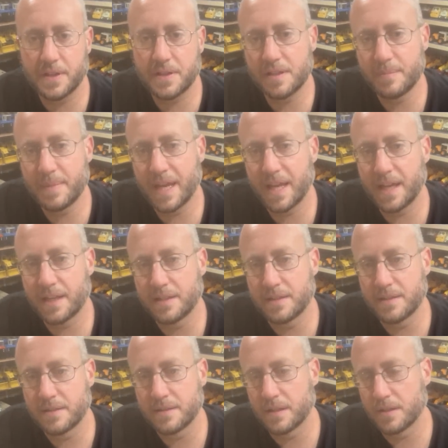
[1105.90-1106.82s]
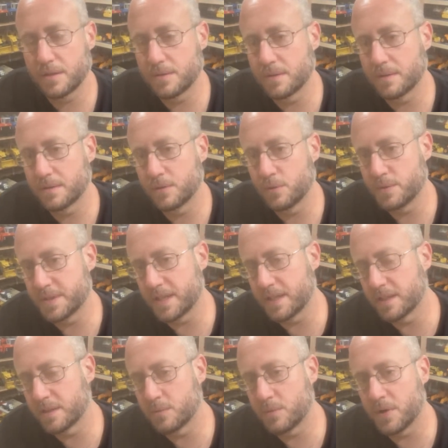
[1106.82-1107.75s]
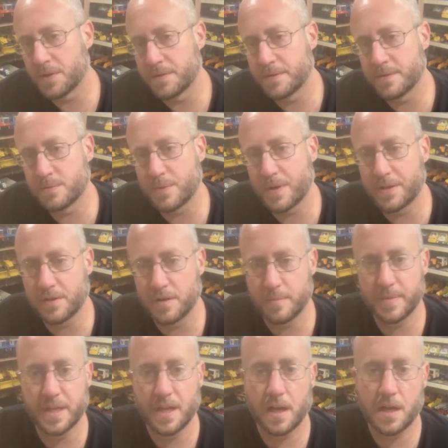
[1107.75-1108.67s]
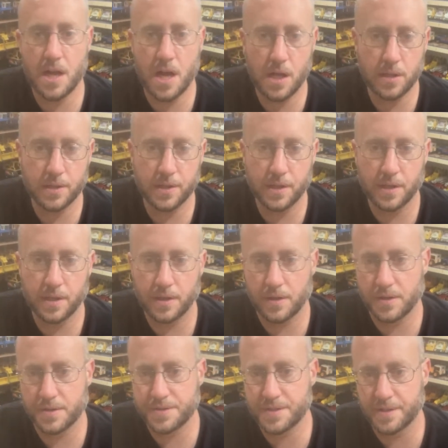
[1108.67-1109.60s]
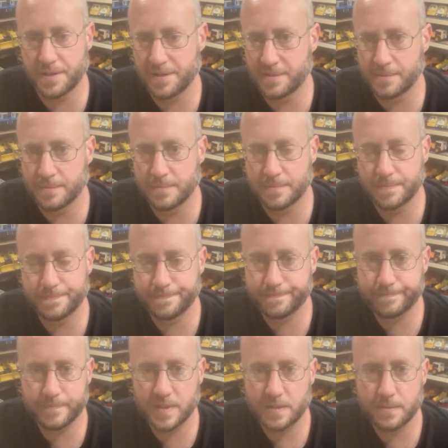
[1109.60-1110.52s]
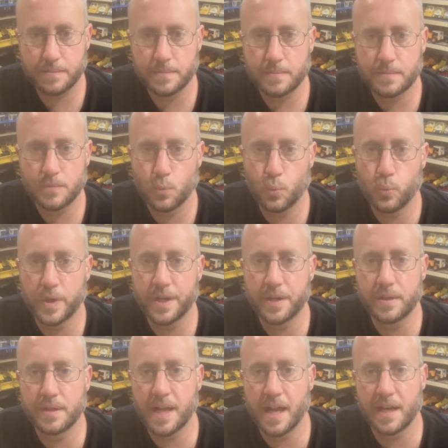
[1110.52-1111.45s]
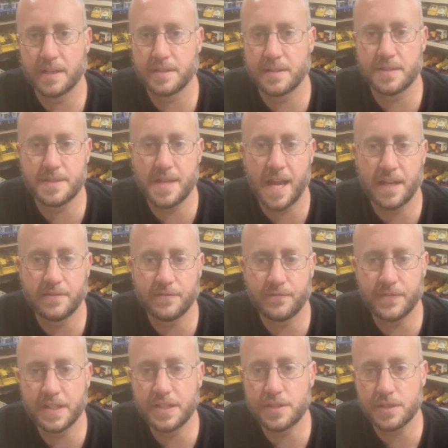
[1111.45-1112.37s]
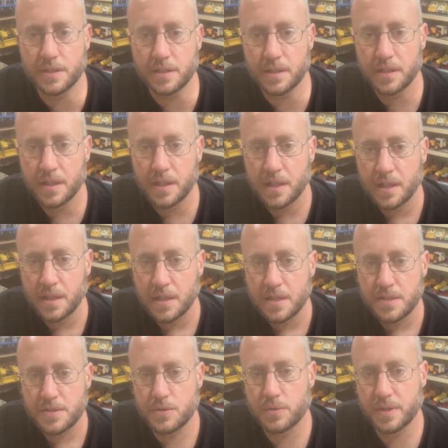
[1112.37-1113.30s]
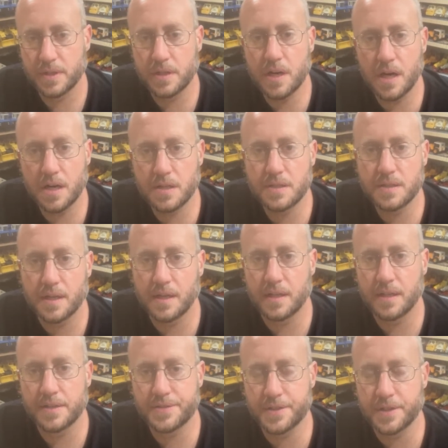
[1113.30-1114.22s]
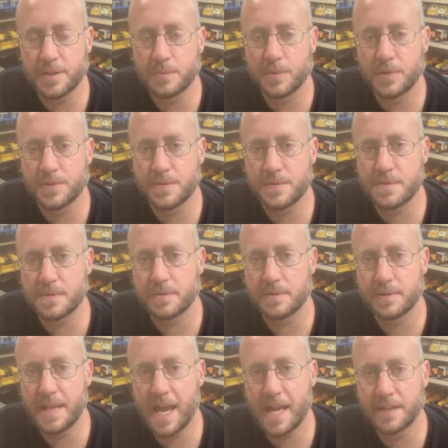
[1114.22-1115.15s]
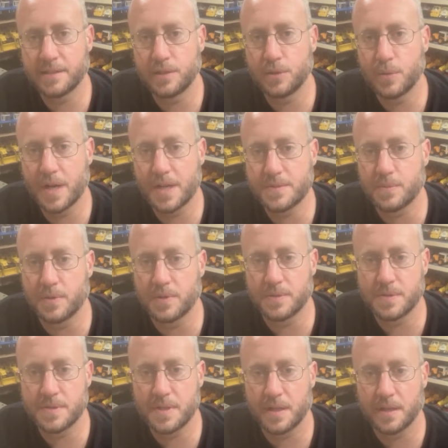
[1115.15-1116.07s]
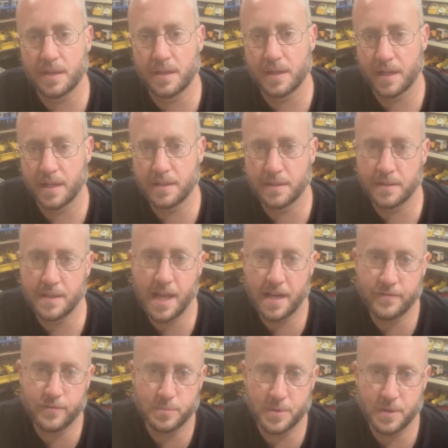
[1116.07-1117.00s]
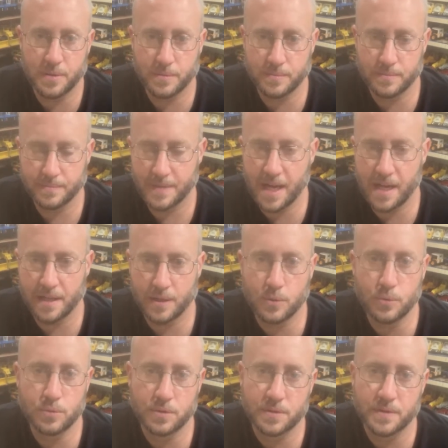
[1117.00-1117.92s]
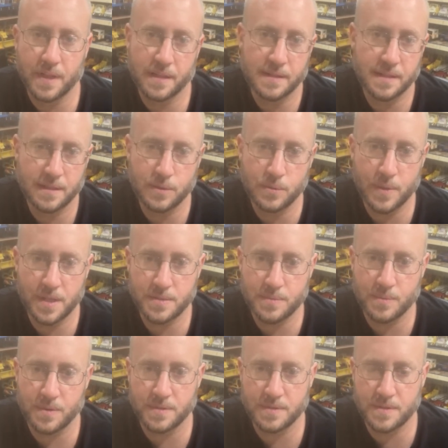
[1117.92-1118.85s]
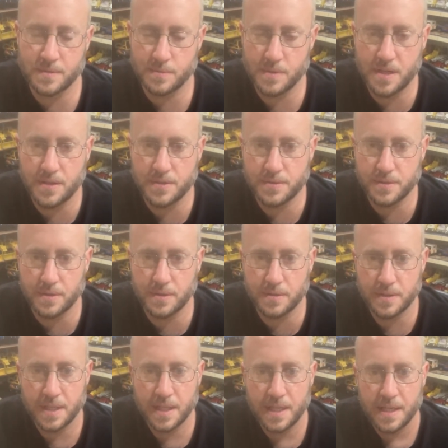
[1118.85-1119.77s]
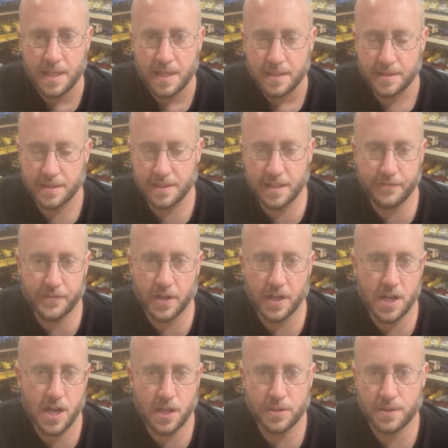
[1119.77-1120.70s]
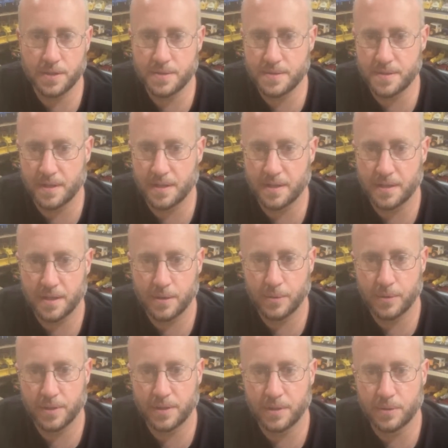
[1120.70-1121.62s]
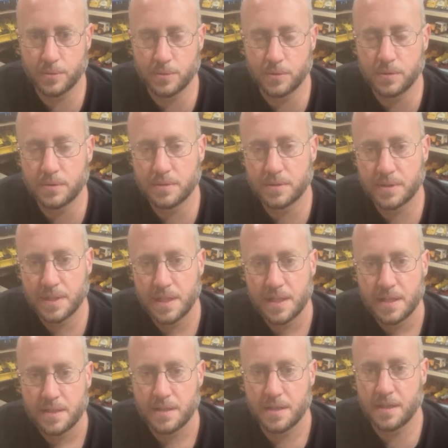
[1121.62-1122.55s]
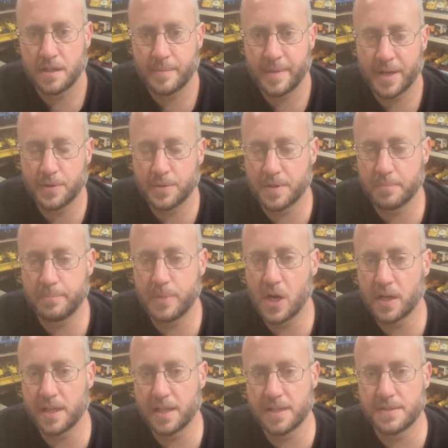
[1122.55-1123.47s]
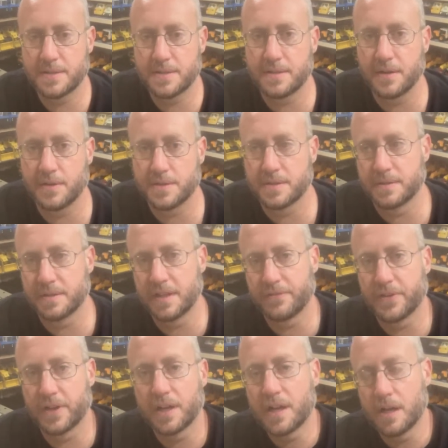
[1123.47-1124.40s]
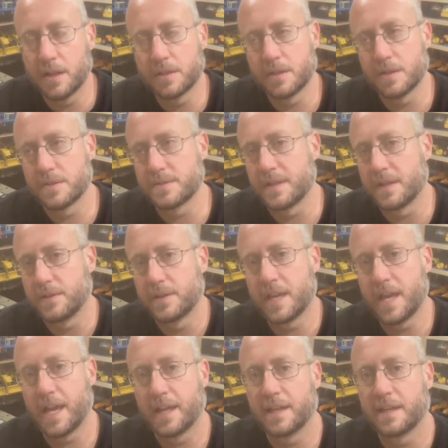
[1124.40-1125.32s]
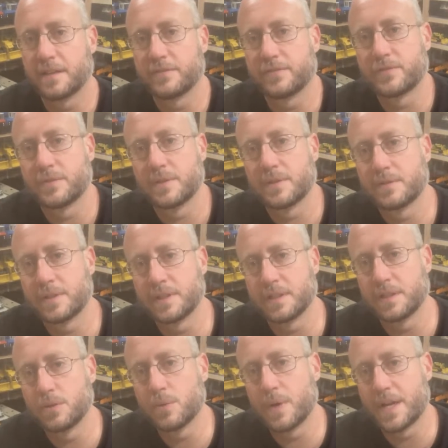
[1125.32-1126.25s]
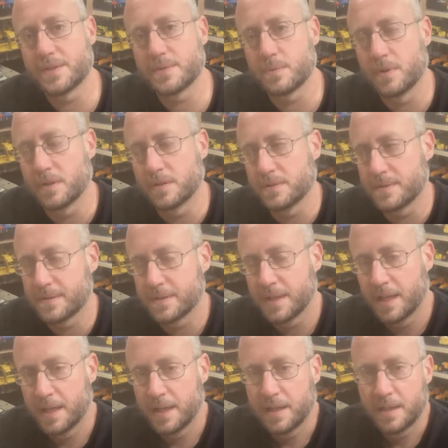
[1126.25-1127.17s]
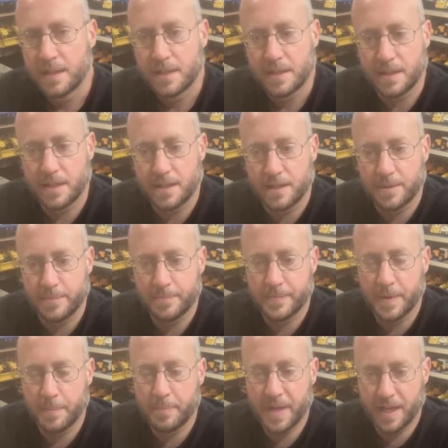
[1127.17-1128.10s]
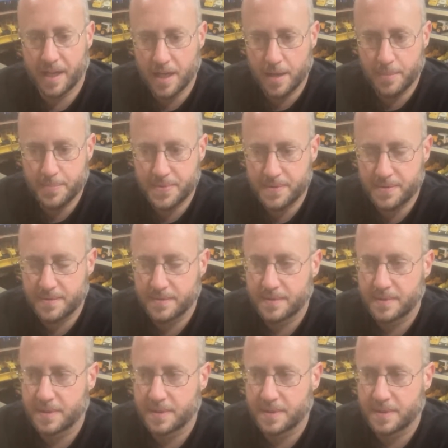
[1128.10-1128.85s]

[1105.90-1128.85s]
made in the New Zealand ones, whether it be a color or a certain weird kind of design feature. So there are certain ones, non-US ones and a lot of them are kind of cooler than the US ones as well. So the different colors are really cool. I know the buggies, there's different colors that you can't get in the US ones. The pickups,